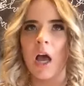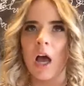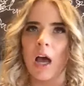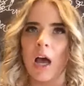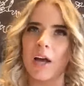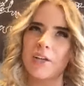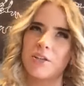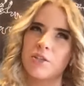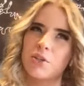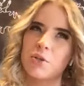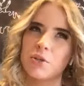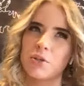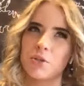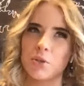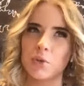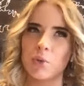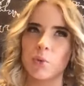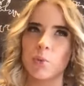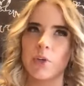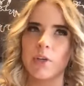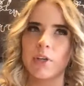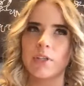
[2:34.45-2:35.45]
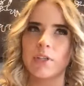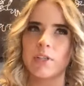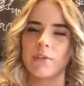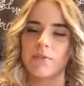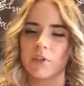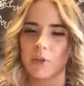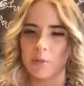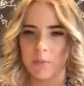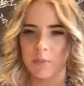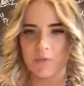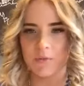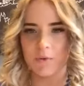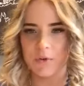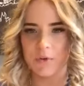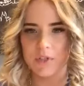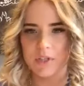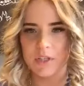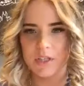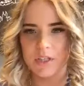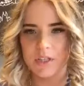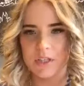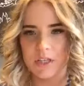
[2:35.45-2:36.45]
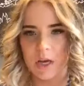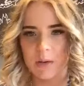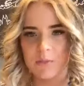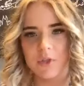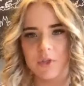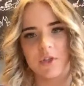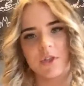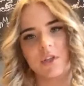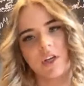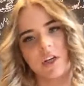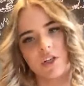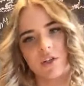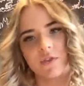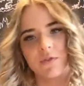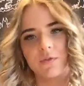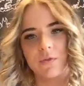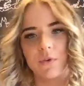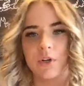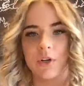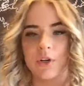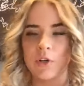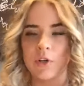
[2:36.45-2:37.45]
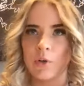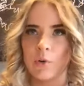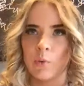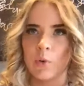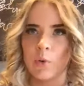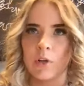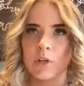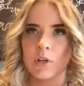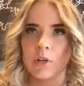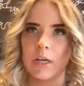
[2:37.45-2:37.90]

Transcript: I took two weeks after my first exam to schedule for the new one,